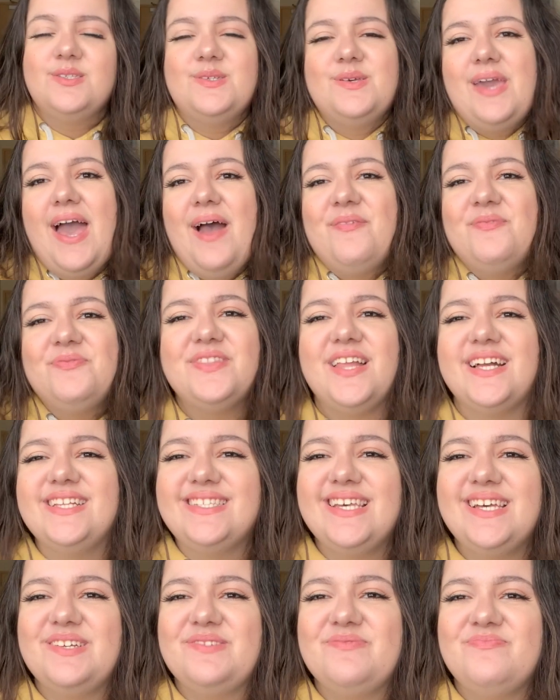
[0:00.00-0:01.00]
So yeah,
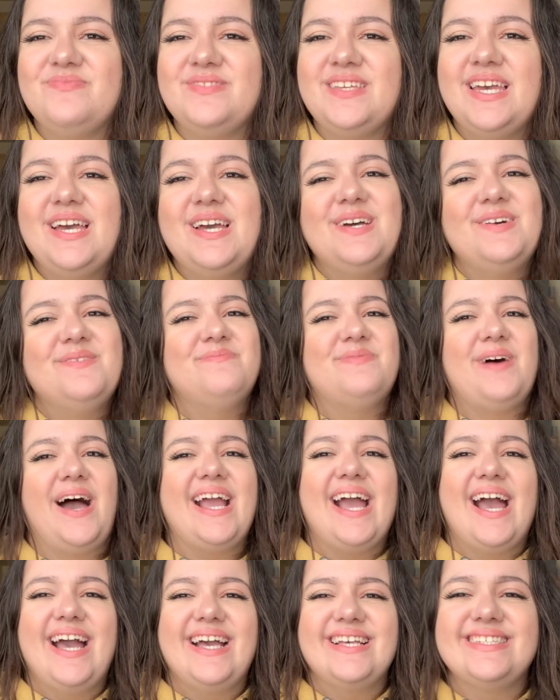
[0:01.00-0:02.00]
that's it. Bye
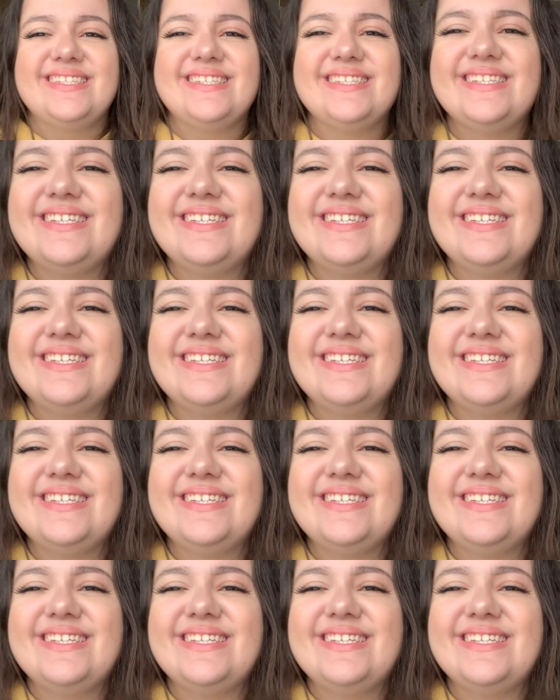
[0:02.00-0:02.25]
guys.